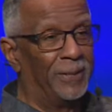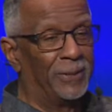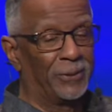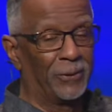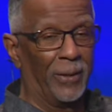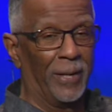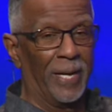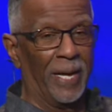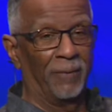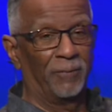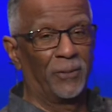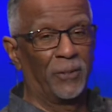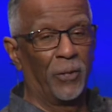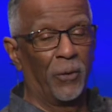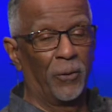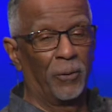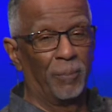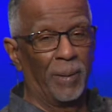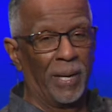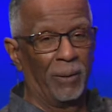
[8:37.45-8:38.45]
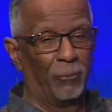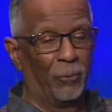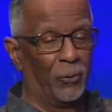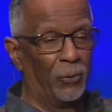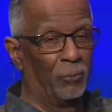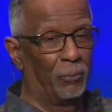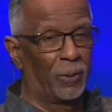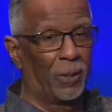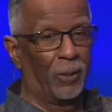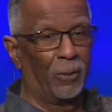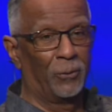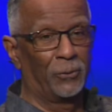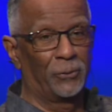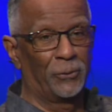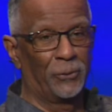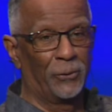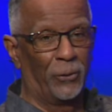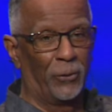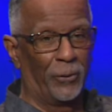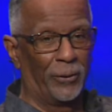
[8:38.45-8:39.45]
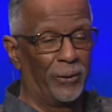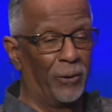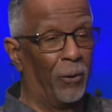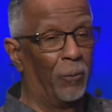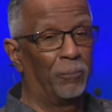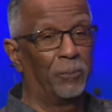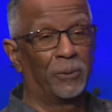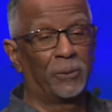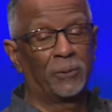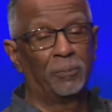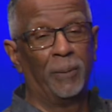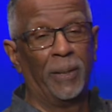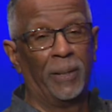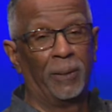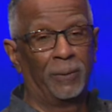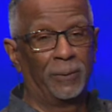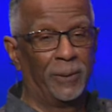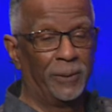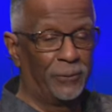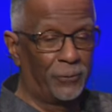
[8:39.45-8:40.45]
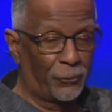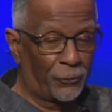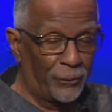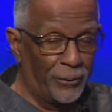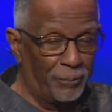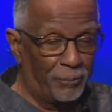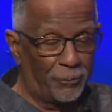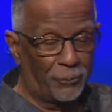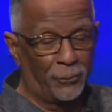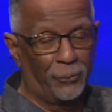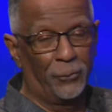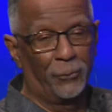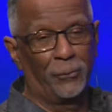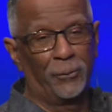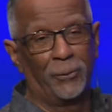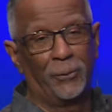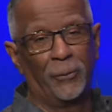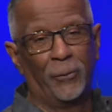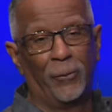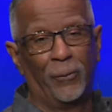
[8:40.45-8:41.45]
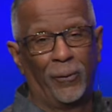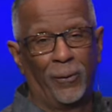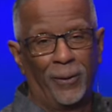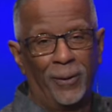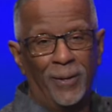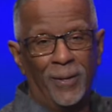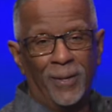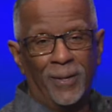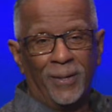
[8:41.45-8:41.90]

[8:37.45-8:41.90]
So I'd have to go to my room, close the door, and hope the smell didn't creep through the door.